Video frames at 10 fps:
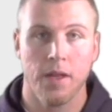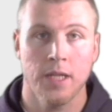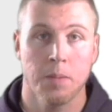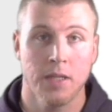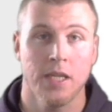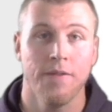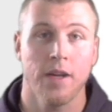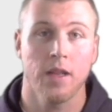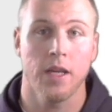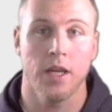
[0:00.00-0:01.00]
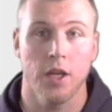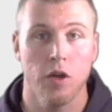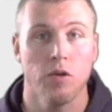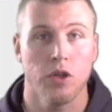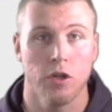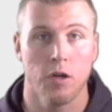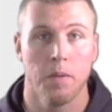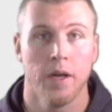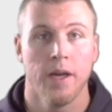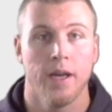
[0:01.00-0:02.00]
specifically
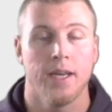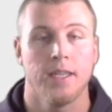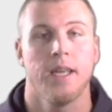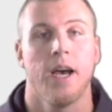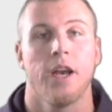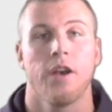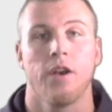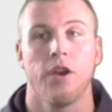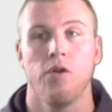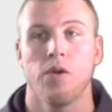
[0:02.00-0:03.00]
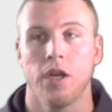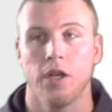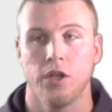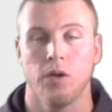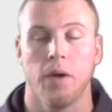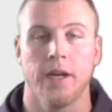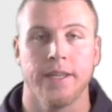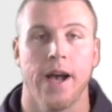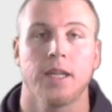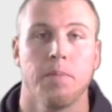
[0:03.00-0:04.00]
YouTube is that you can do
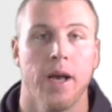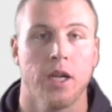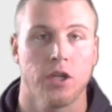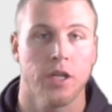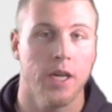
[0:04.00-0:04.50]
exact match